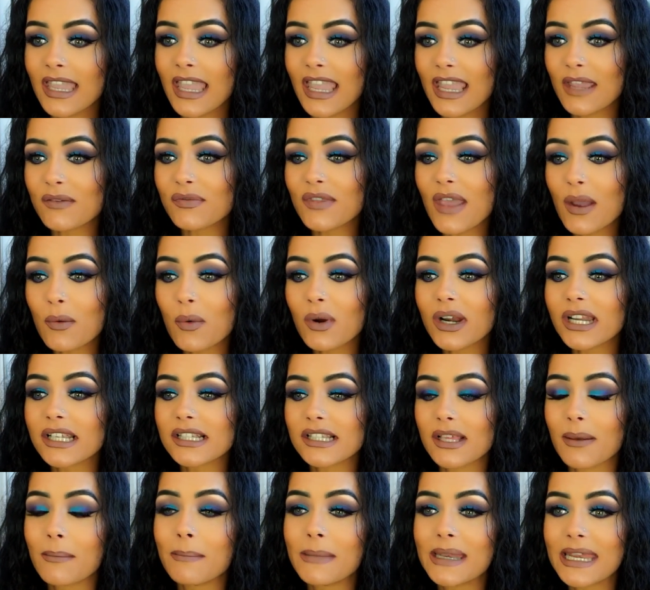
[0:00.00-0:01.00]
if they're wanting
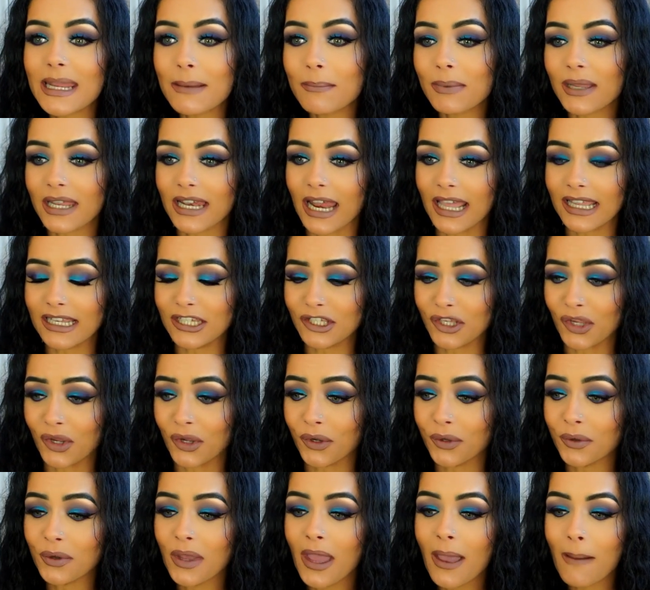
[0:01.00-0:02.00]
to manipulate
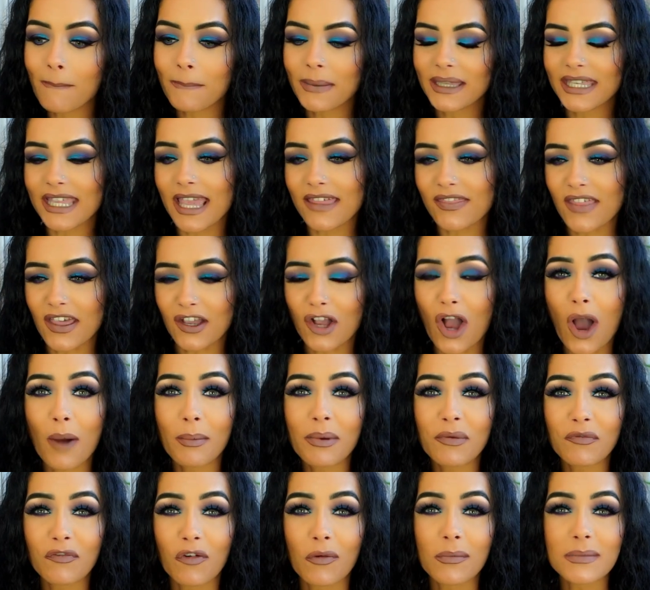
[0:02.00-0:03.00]
you, but yet they're
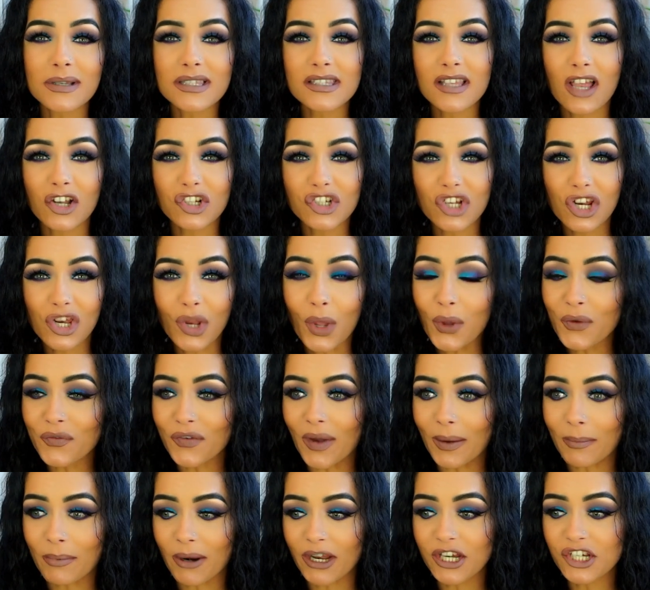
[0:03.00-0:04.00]
coming from such a low
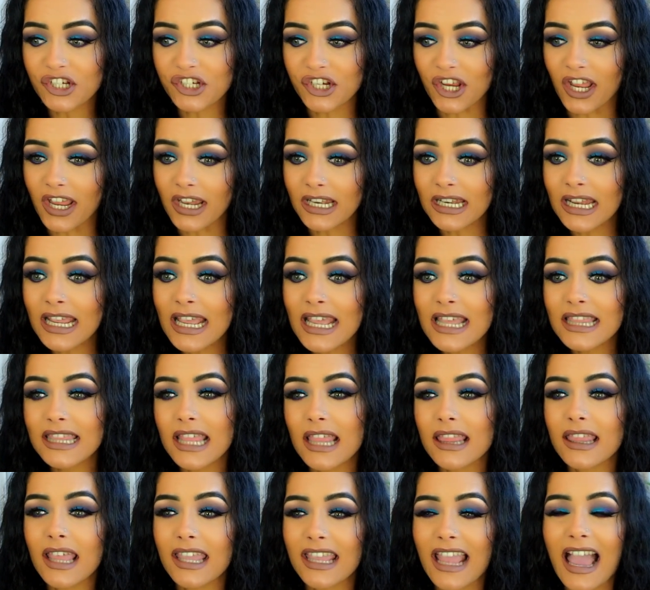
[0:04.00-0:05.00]
vibration,
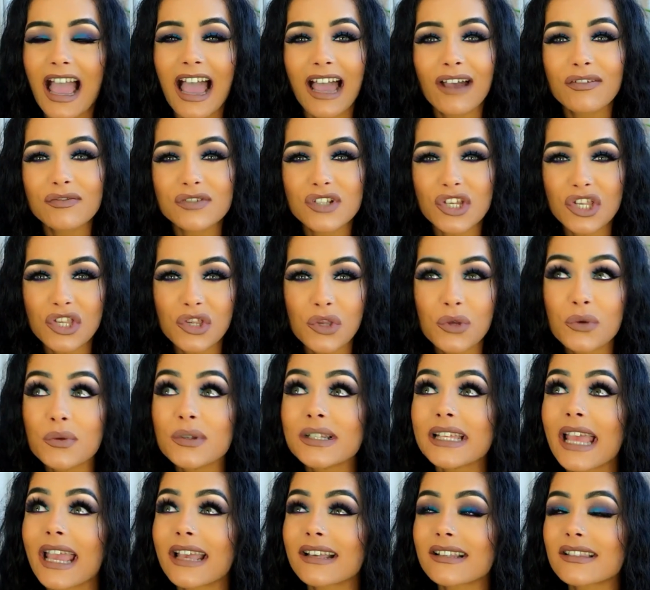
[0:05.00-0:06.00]
then they have to
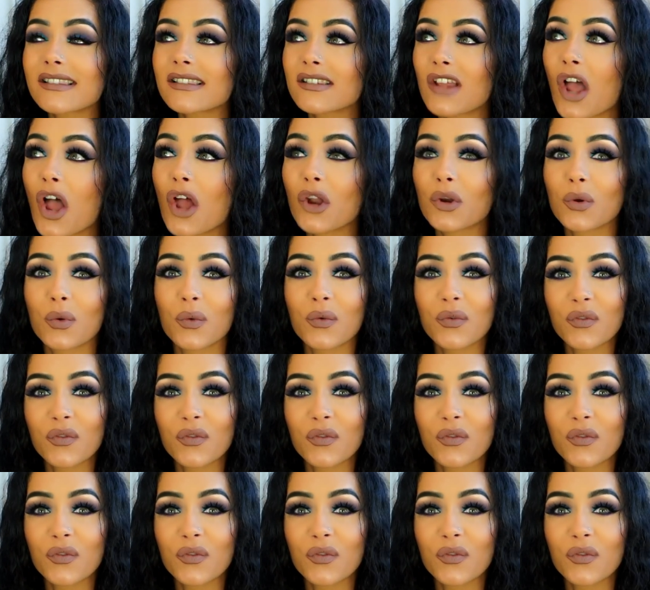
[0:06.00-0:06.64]
use external